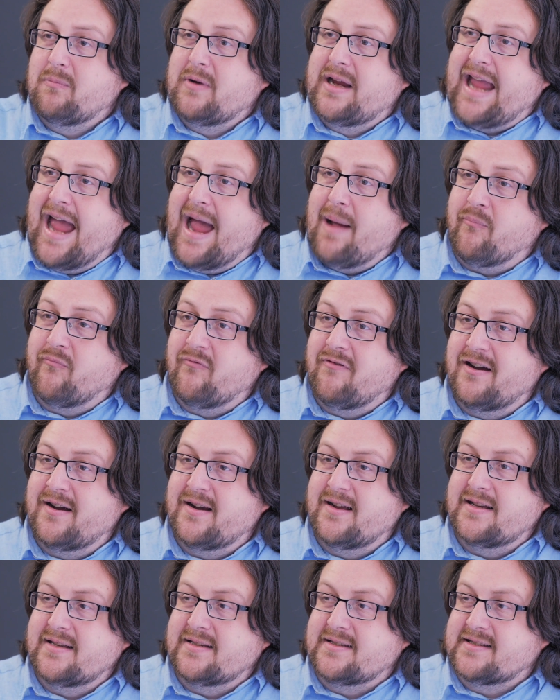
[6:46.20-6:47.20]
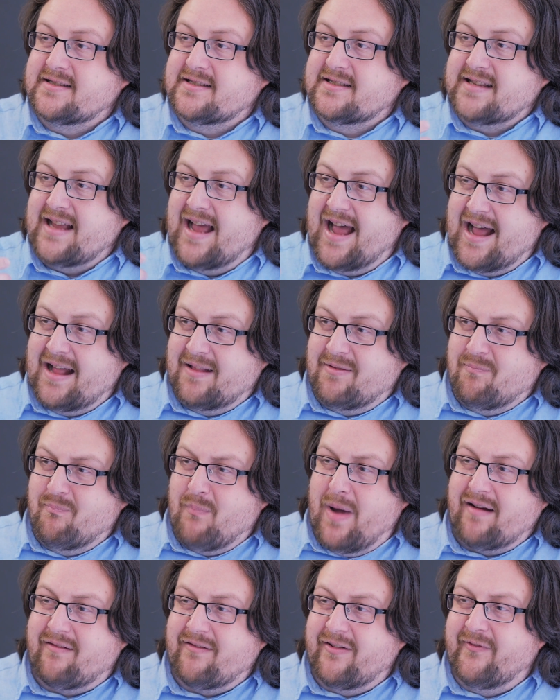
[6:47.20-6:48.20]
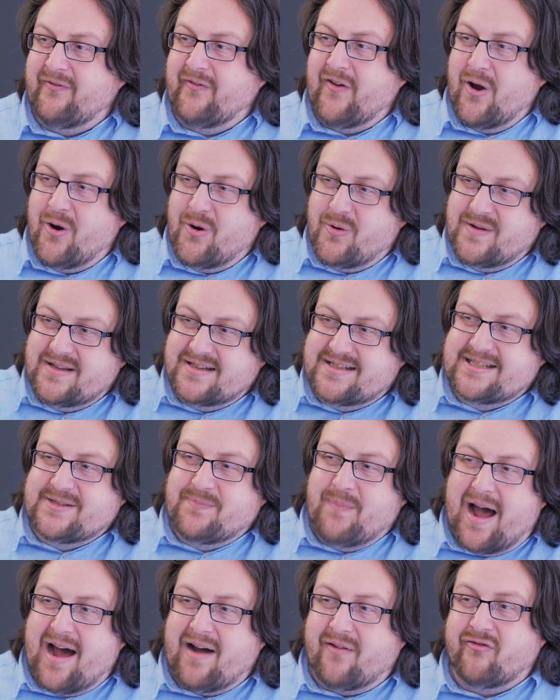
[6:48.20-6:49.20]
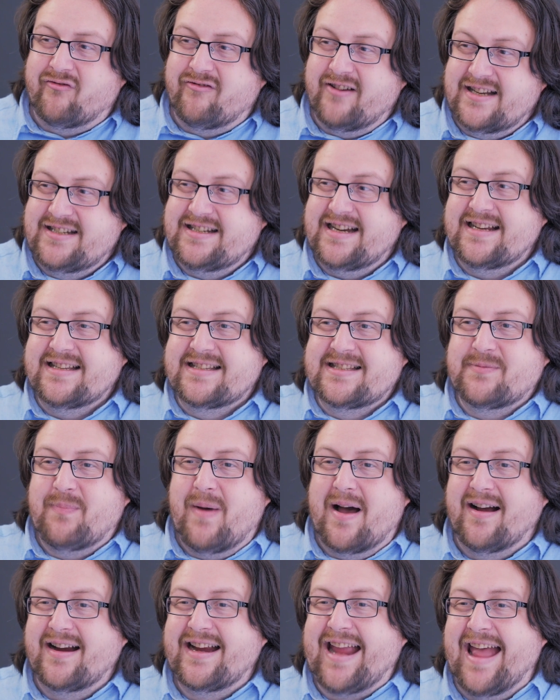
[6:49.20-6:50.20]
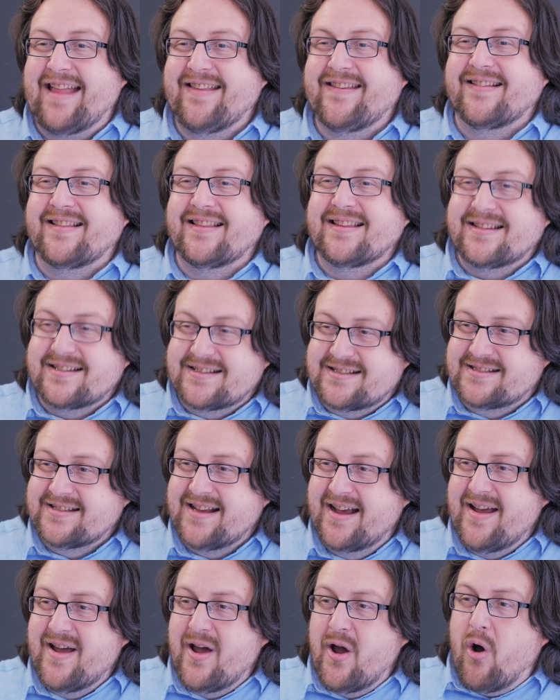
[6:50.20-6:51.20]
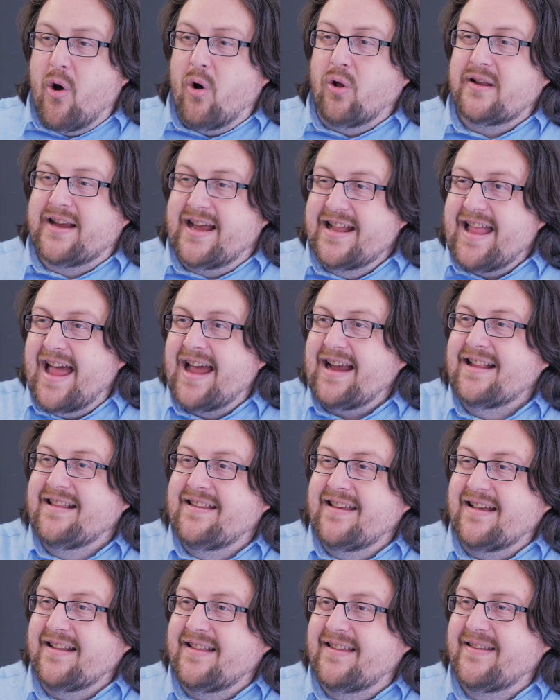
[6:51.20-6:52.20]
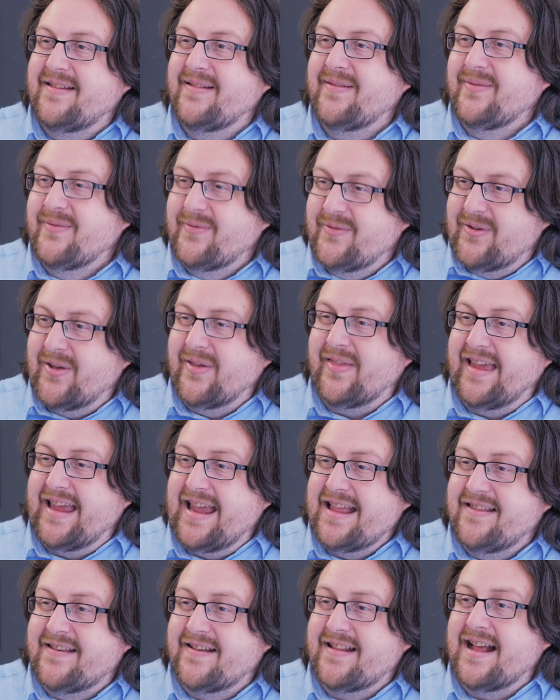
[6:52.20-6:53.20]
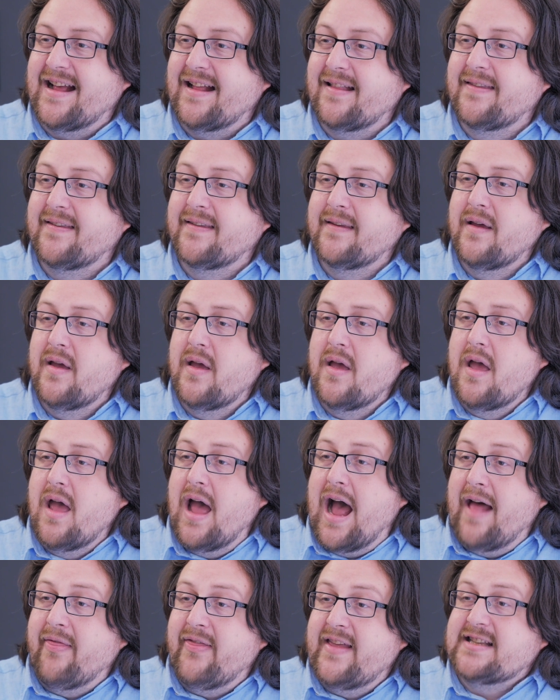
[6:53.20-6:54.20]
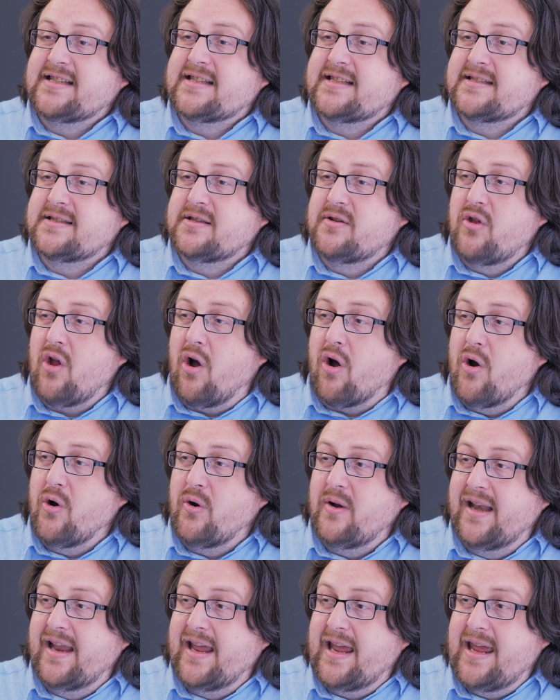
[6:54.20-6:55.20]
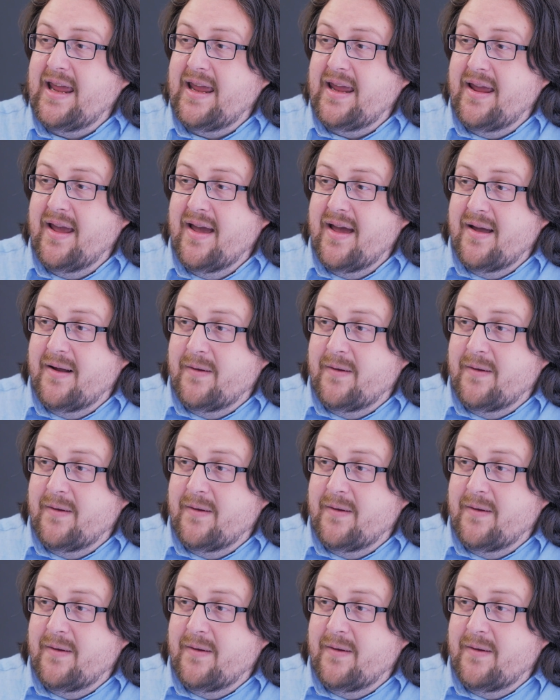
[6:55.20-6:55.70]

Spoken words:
cameras and microphones, smart fridges, smart kettles, all connected to the internet. And this not only